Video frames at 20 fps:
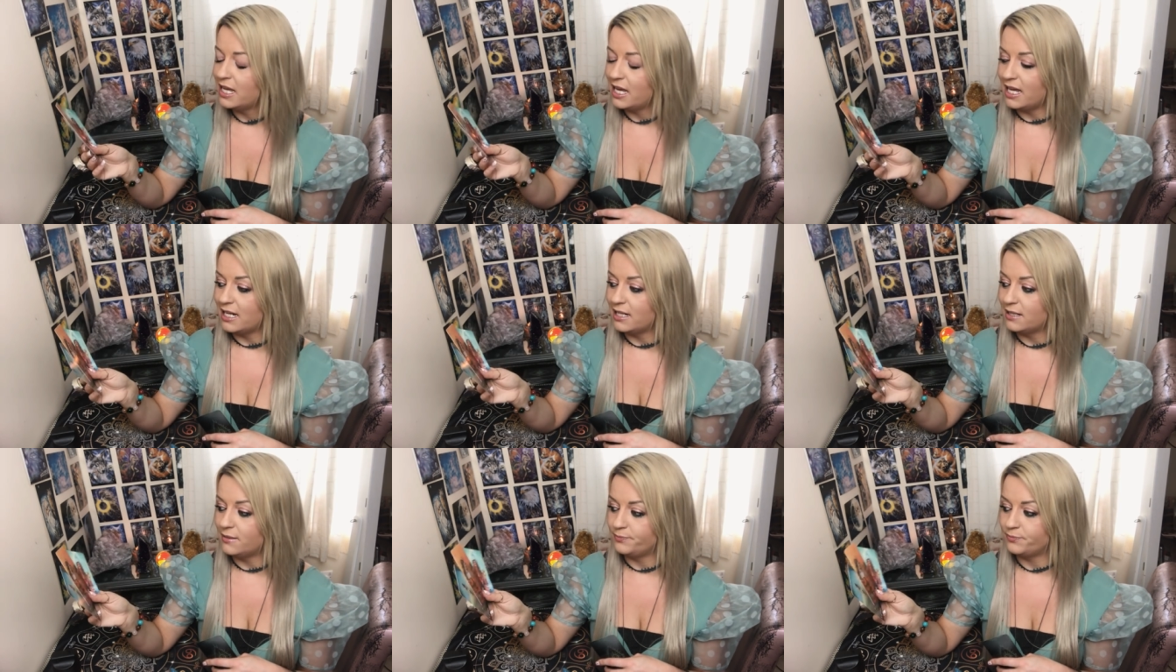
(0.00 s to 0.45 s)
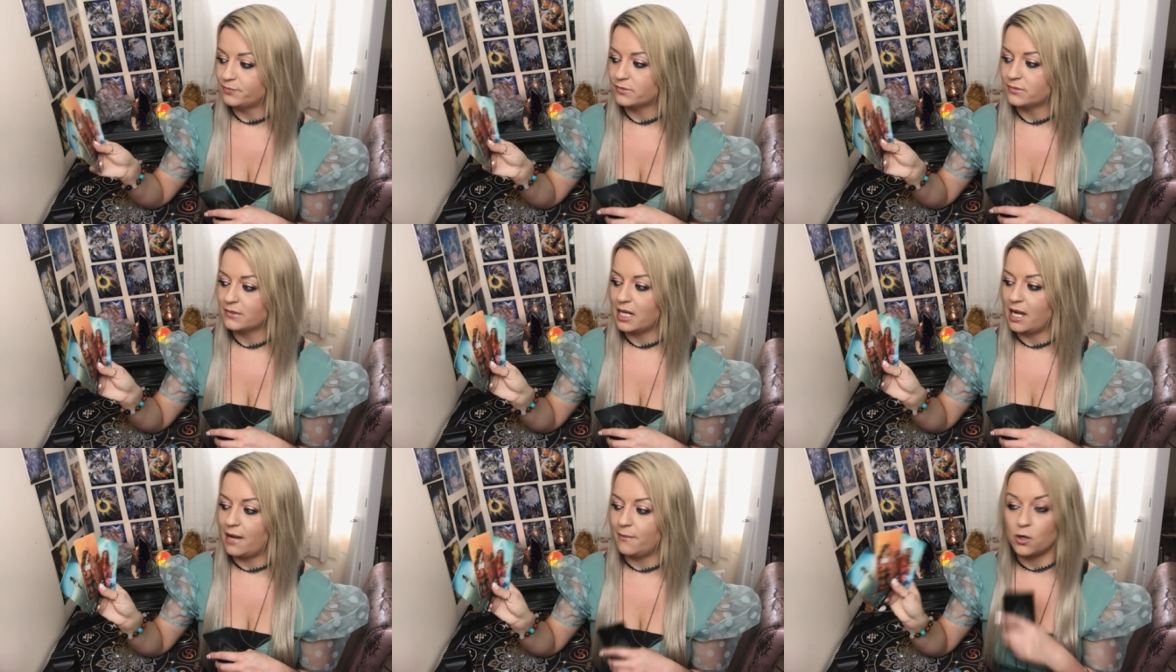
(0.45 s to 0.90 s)
Um,
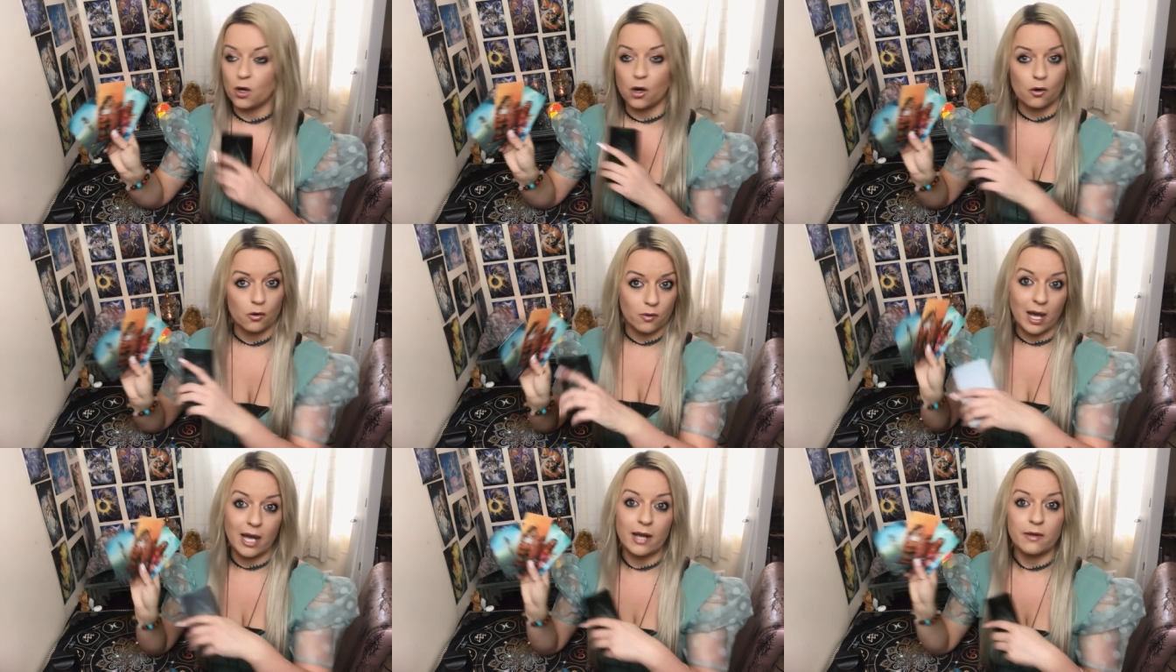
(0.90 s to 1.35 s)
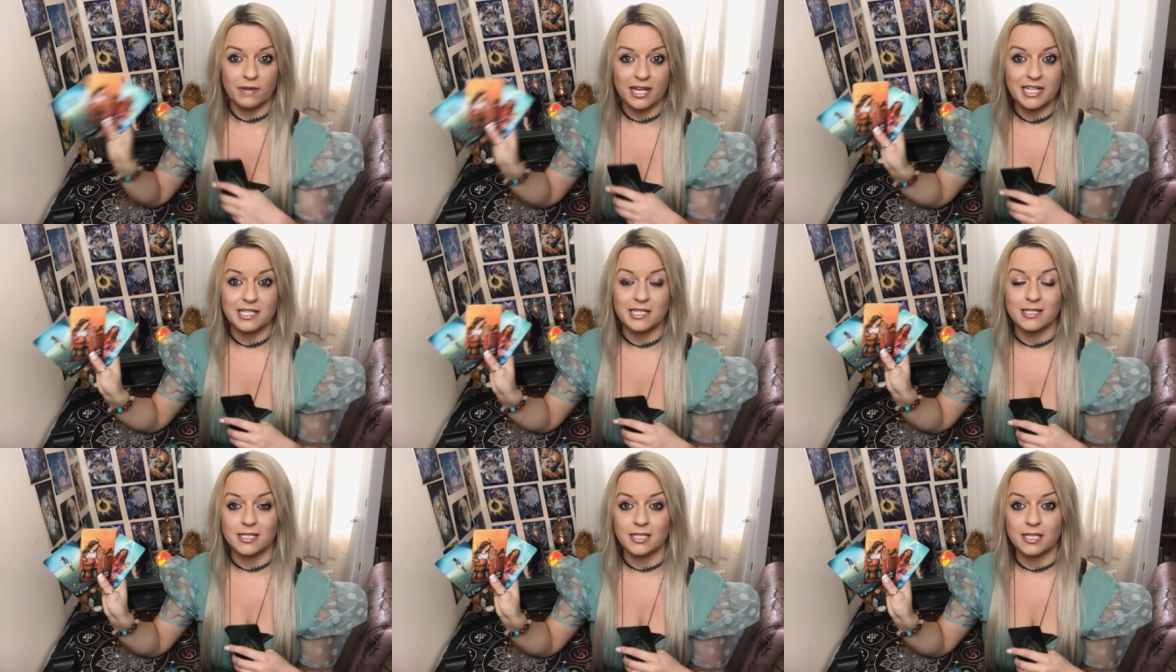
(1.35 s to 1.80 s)
I'm not quite
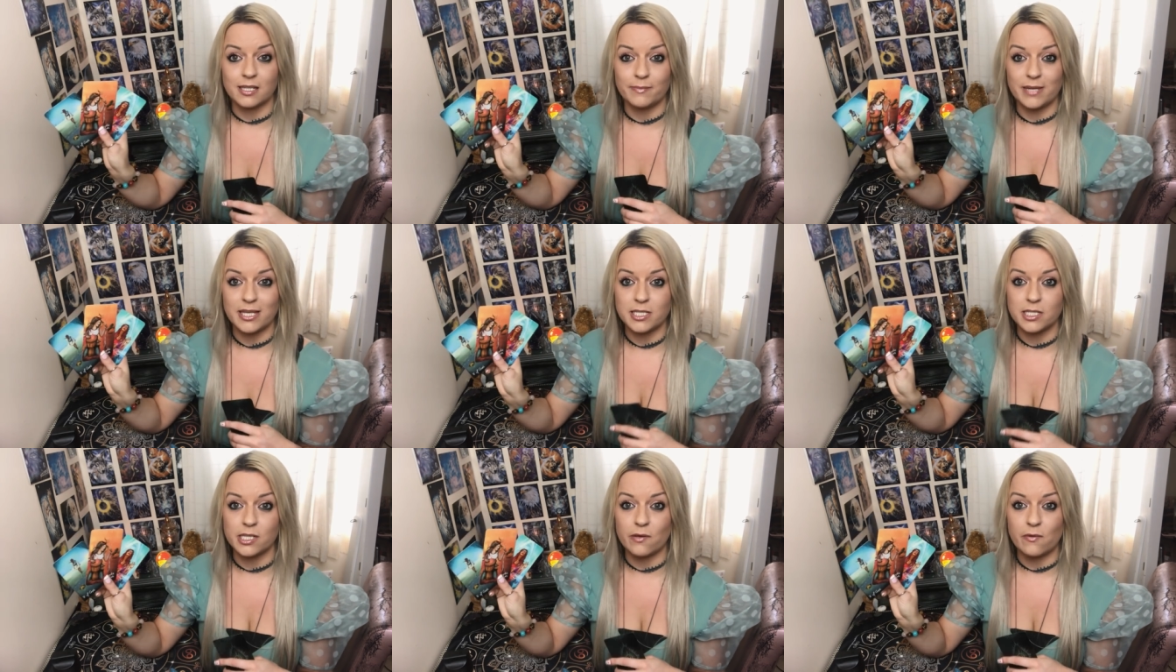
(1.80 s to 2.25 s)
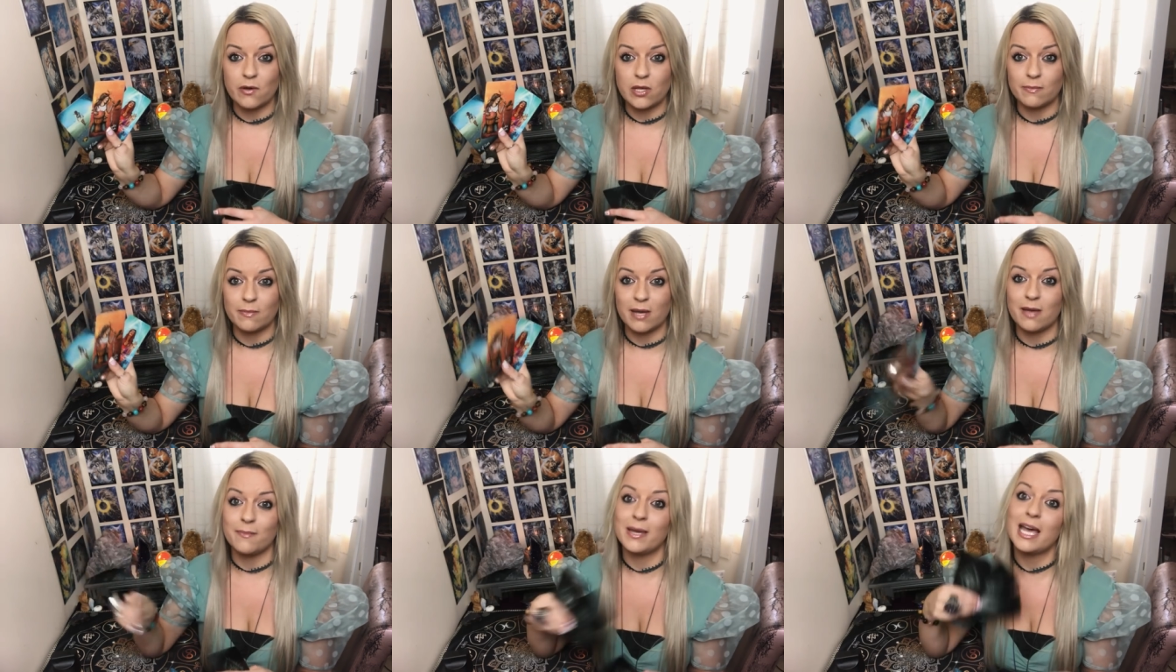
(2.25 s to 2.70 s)
ready to commit to you at
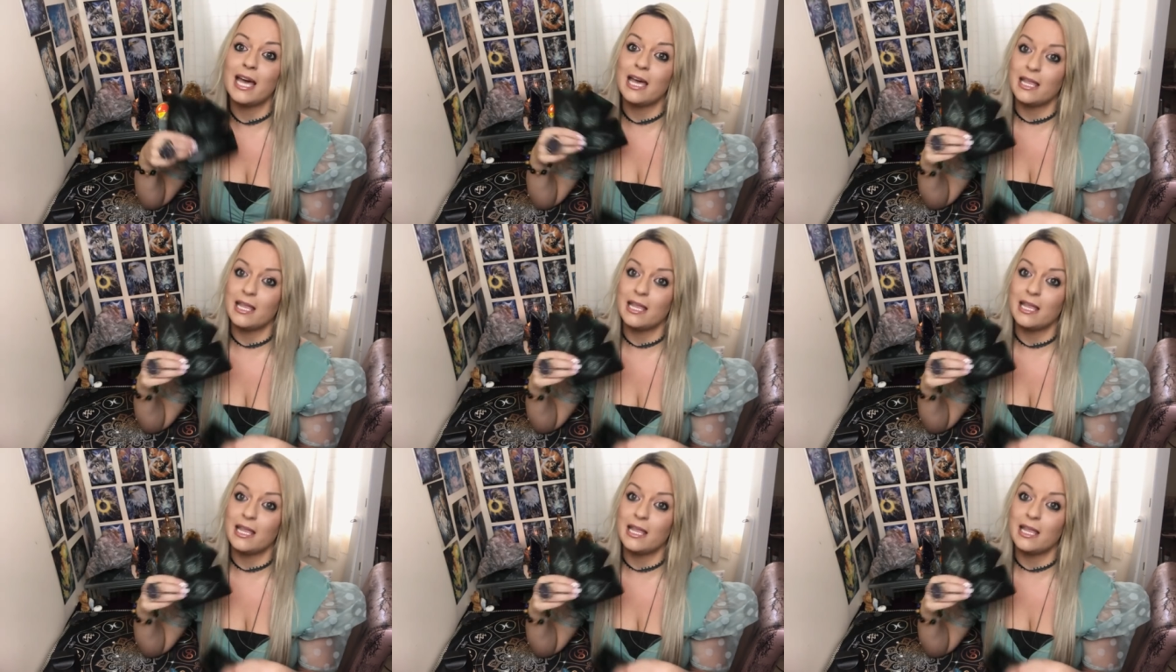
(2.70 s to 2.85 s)
the moment.